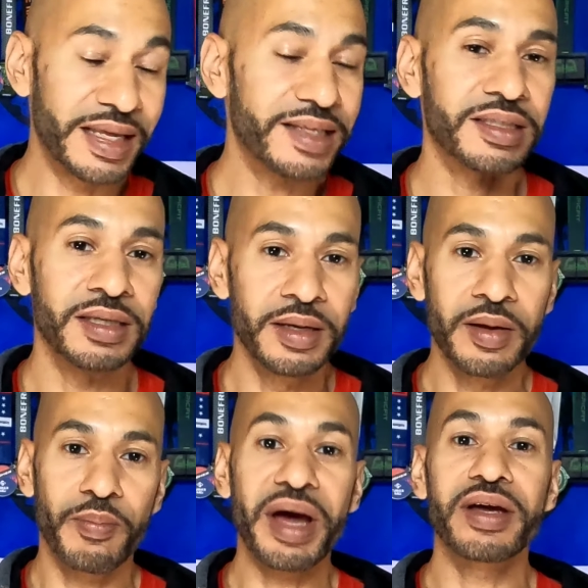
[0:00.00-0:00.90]
That's
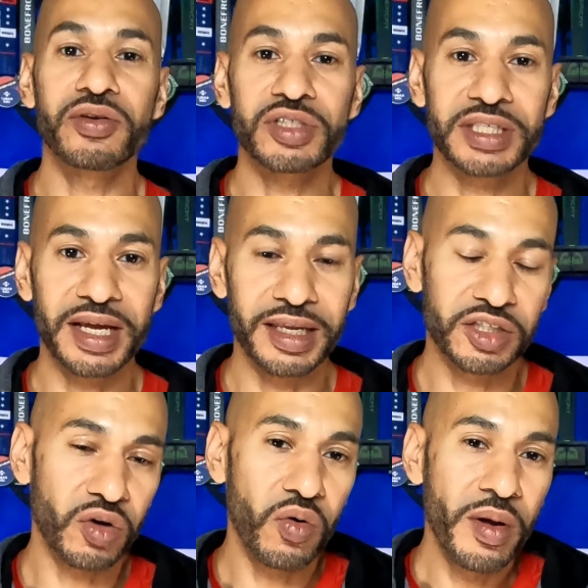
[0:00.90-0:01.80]
my understanding.
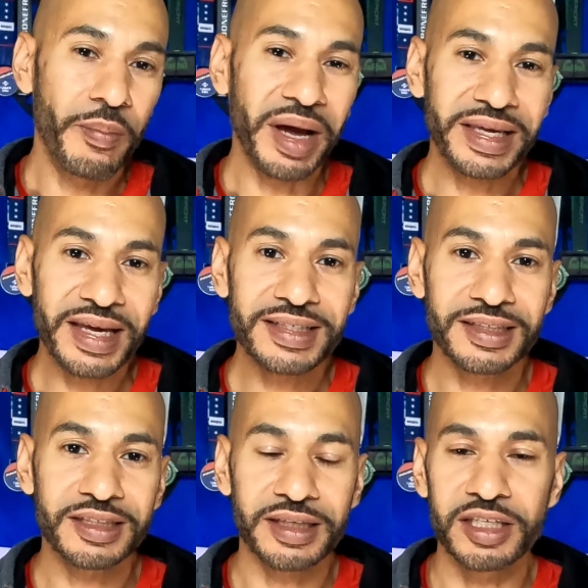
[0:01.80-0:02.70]
So my guess
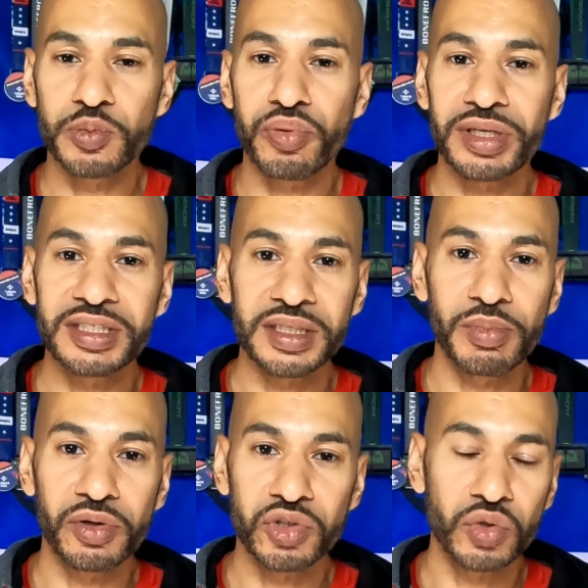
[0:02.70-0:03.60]
is it's pretty
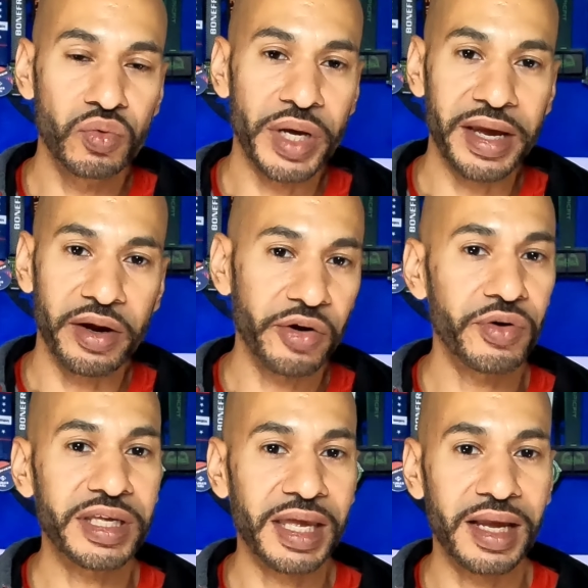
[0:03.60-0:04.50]
similar to a
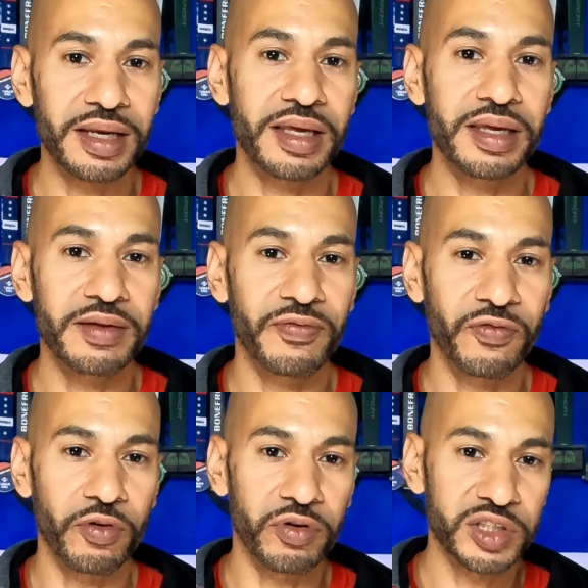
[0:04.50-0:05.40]
hurricane heat
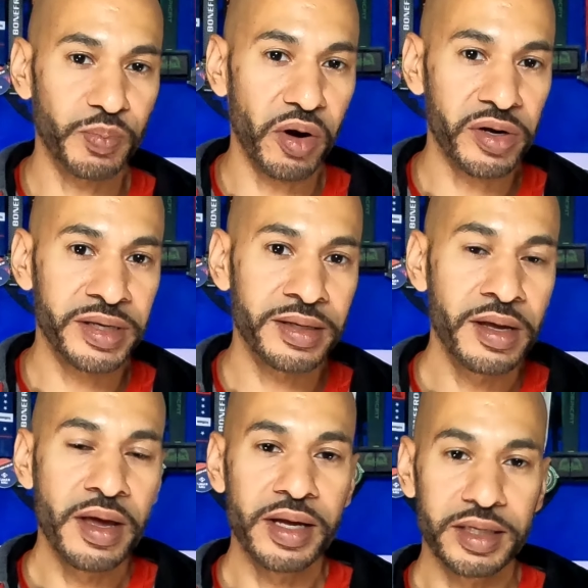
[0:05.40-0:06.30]
for Spartan,